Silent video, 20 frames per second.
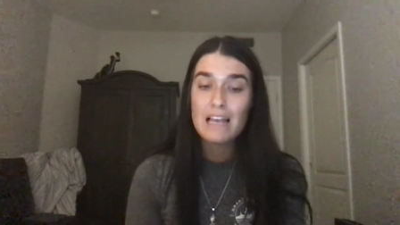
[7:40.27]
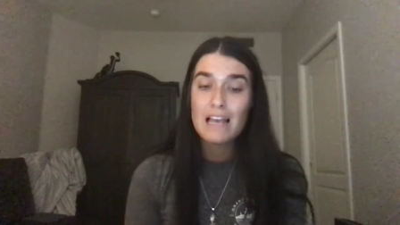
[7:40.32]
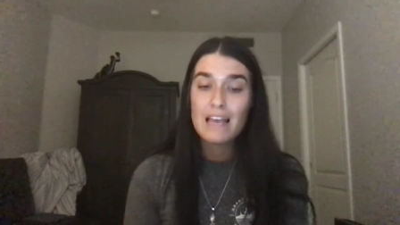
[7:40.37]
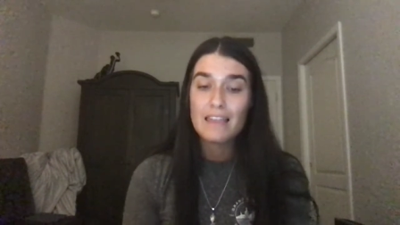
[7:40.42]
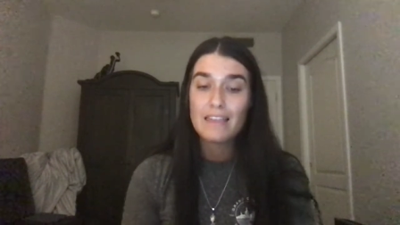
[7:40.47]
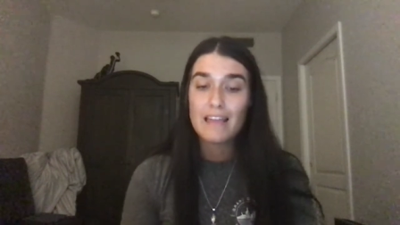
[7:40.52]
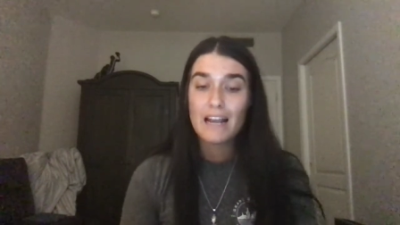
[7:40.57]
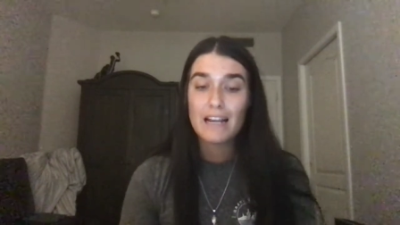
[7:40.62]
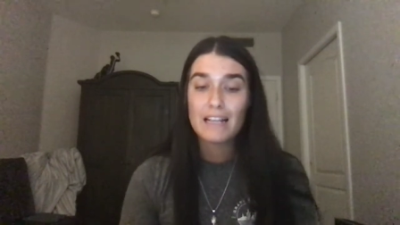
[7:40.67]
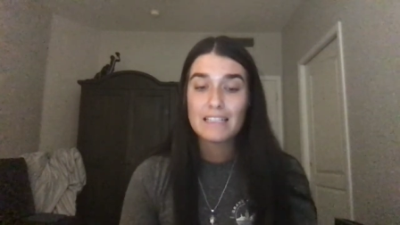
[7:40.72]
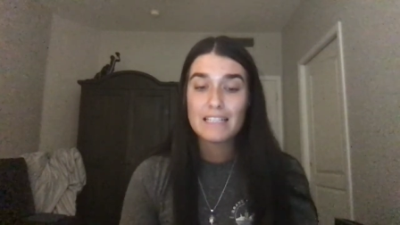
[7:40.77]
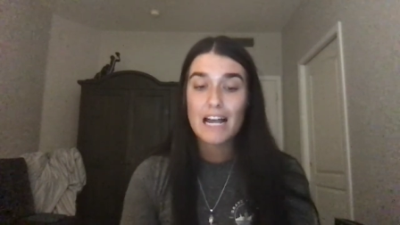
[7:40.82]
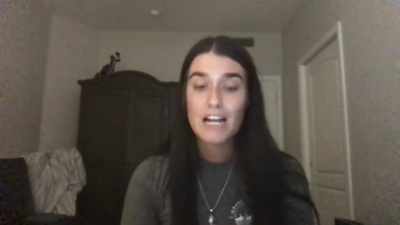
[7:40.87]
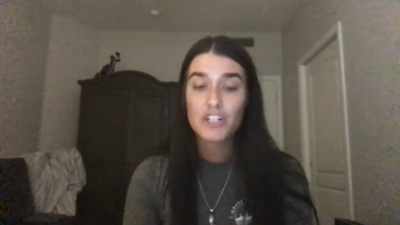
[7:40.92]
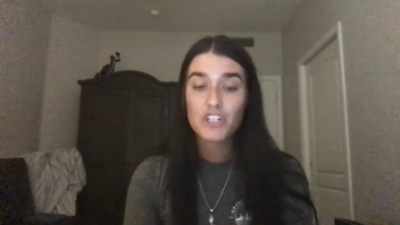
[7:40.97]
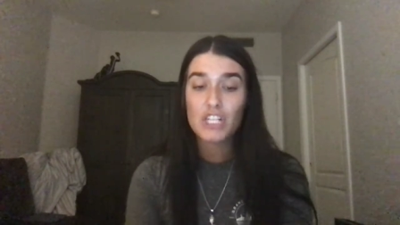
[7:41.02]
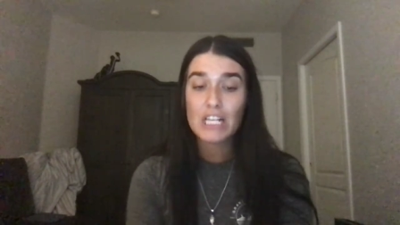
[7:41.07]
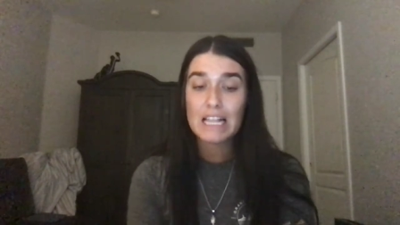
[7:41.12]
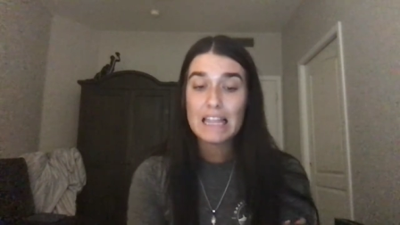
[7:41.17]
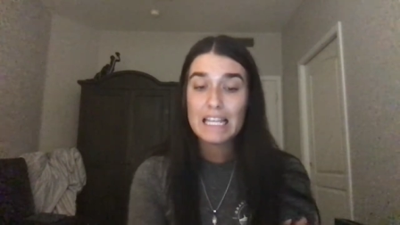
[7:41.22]
that it's
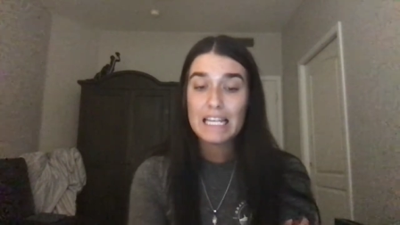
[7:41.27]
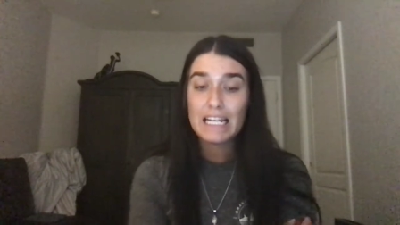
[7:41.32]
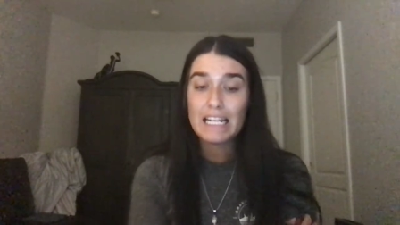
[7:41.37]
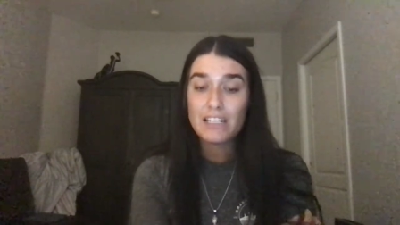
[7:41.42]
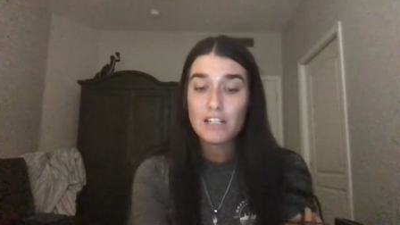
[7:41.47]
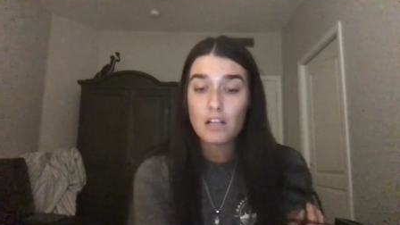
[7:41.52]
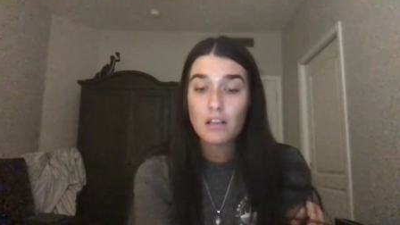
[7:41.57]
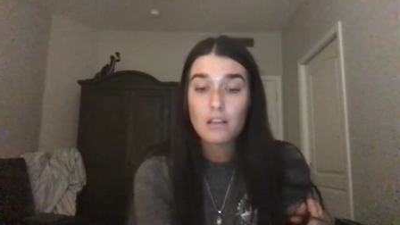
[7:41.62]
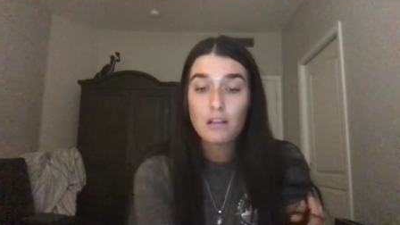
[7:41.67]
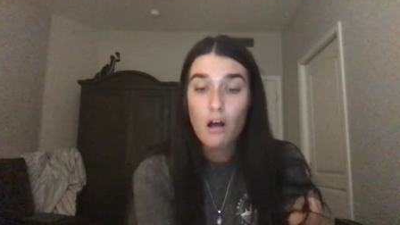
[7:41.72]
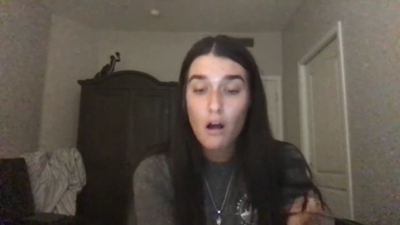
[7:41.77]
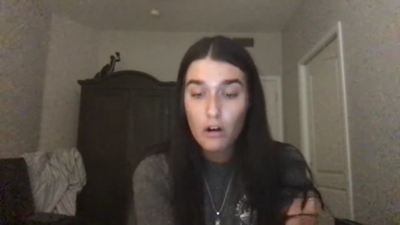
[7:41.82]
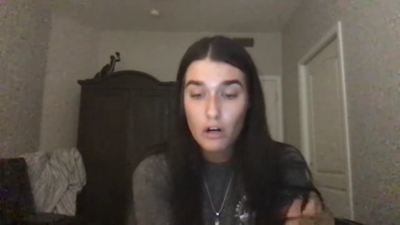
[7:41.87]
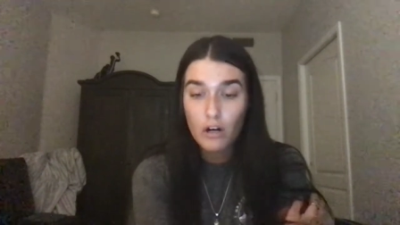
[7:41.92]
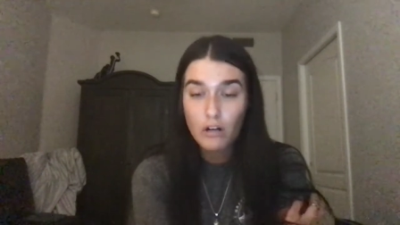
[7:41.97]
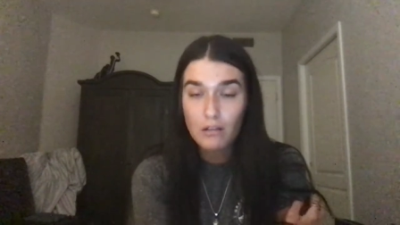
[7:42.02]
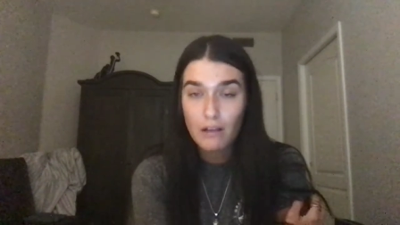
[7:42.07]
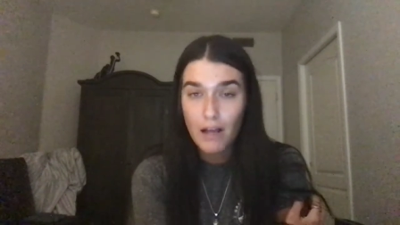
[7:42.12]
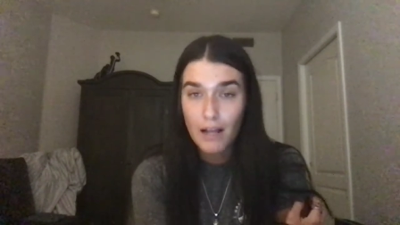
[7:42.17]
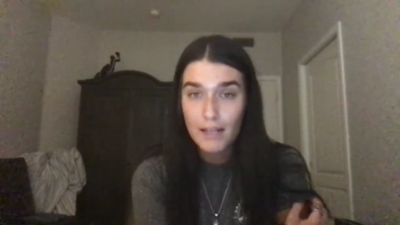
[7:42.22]
actually leading to longer
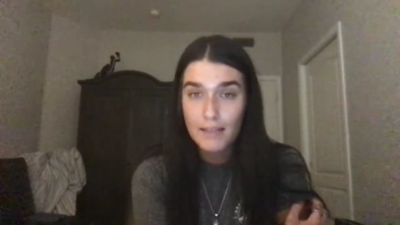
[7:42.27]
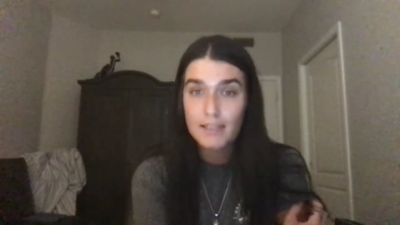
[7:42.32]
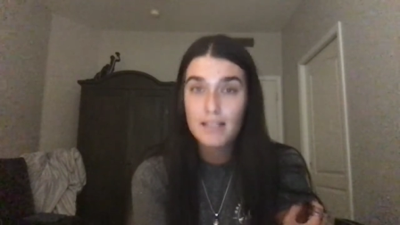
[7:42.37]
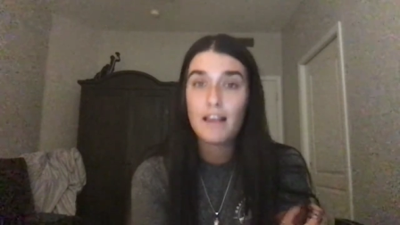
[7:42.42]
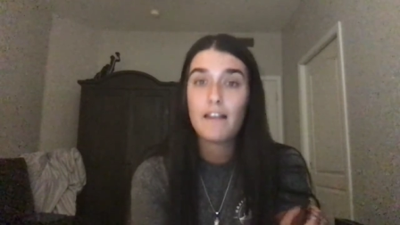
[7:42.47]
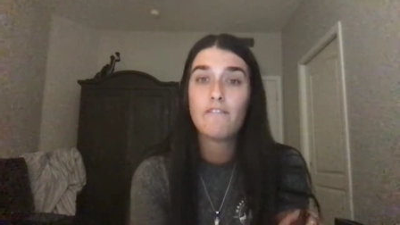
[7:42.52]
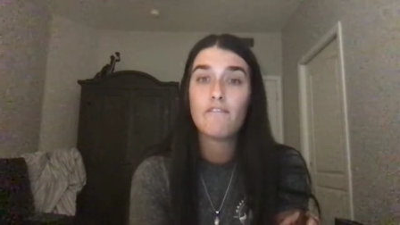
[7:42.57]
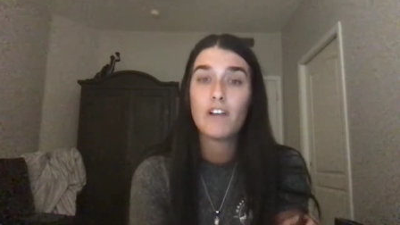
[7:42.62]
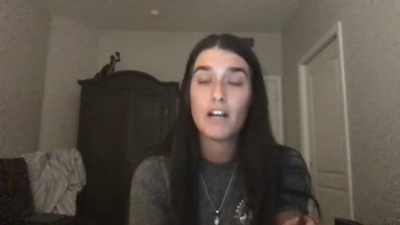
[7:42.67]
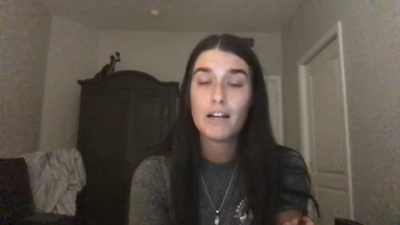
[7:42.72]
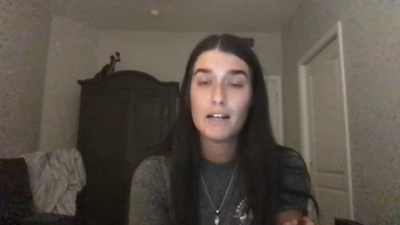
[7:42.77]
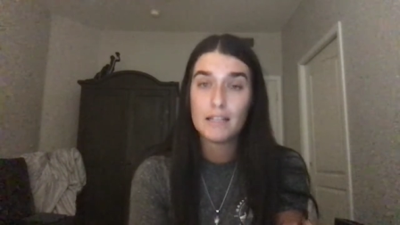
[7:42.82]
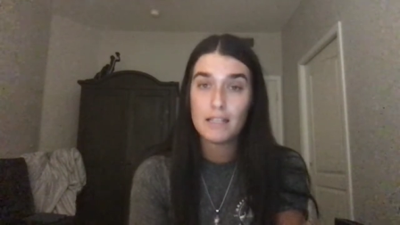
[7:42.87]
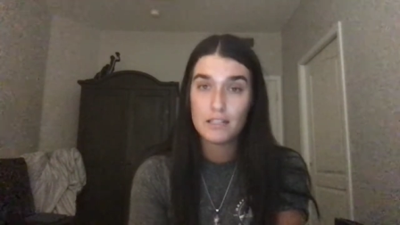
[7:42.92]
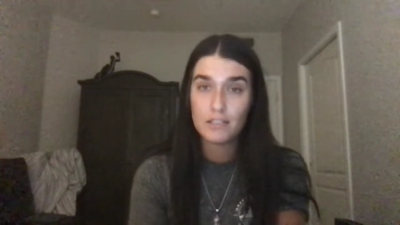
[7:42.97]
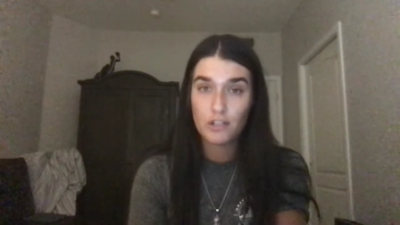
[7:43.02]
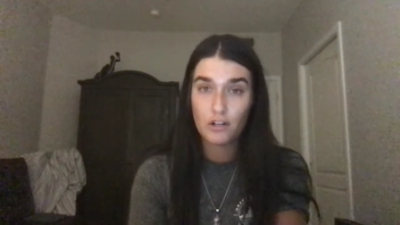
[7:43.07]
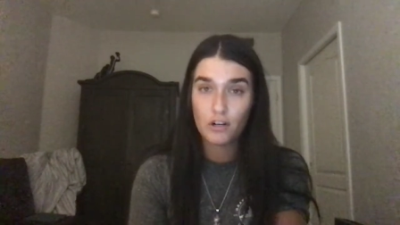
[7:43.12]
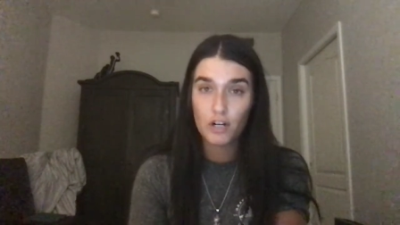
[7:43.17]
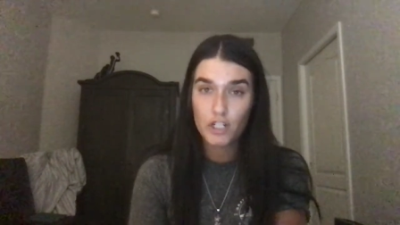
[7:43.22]
lines and very
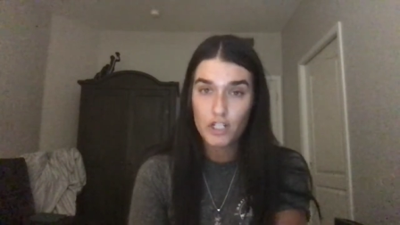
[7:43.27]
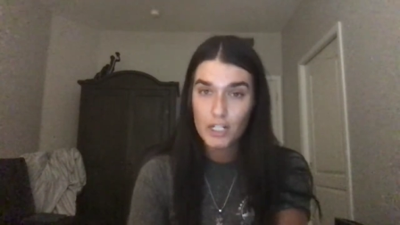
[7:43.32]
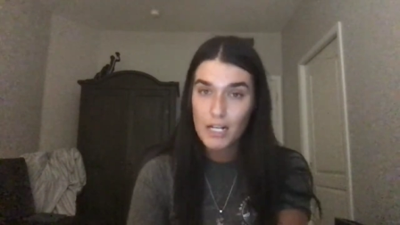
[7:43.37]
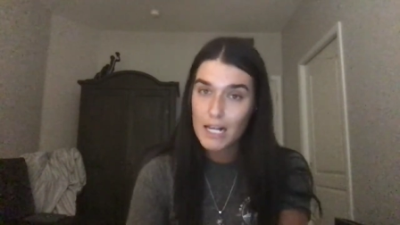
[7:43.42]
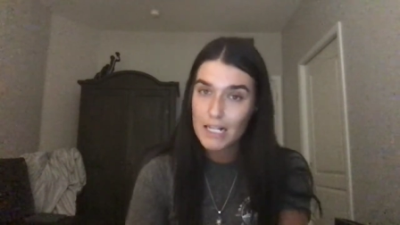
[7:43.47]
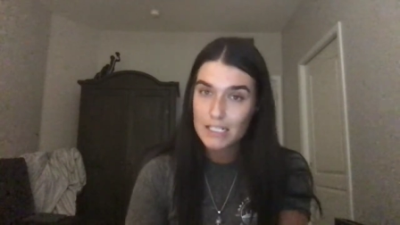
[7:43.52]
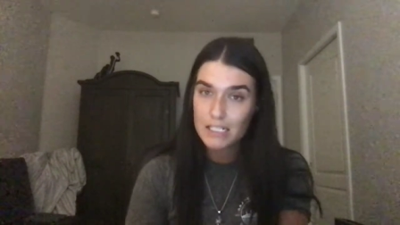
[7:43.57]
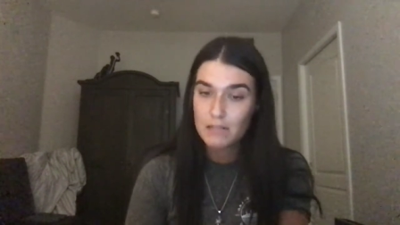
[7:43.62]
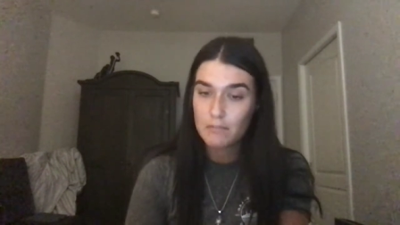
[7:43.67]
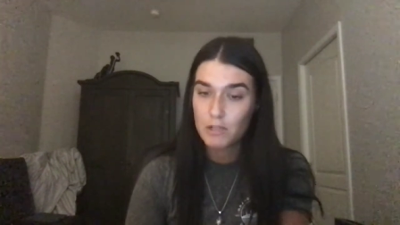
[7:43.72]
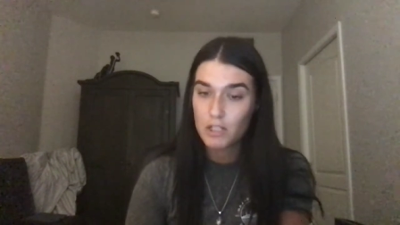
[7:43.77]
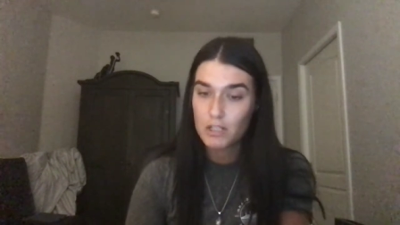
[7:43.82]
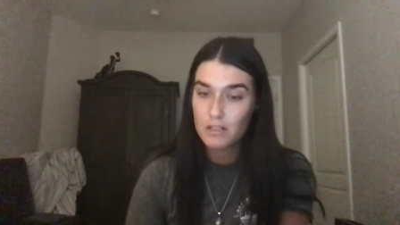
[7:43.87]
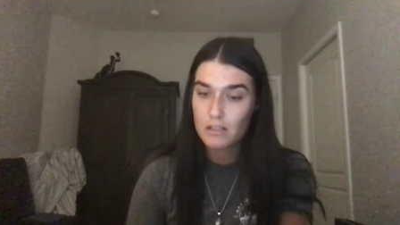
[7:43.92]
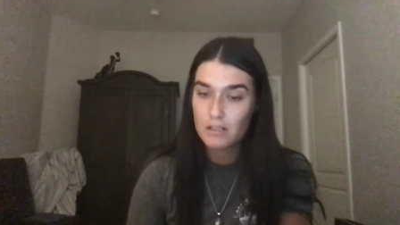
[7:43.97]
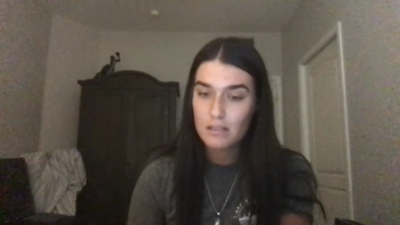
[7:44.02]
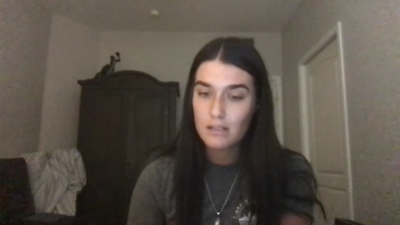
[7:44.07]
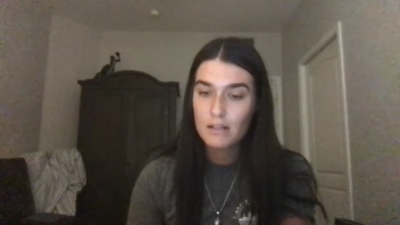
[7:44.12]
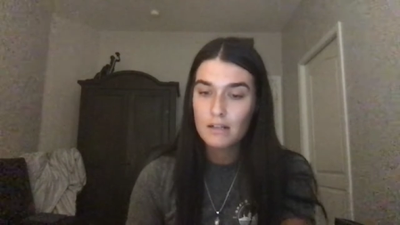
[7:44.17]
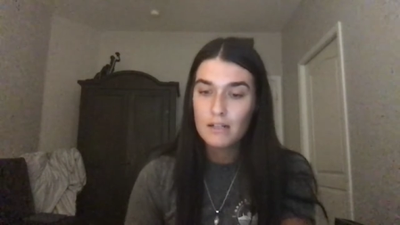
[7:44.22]
discouraged customers.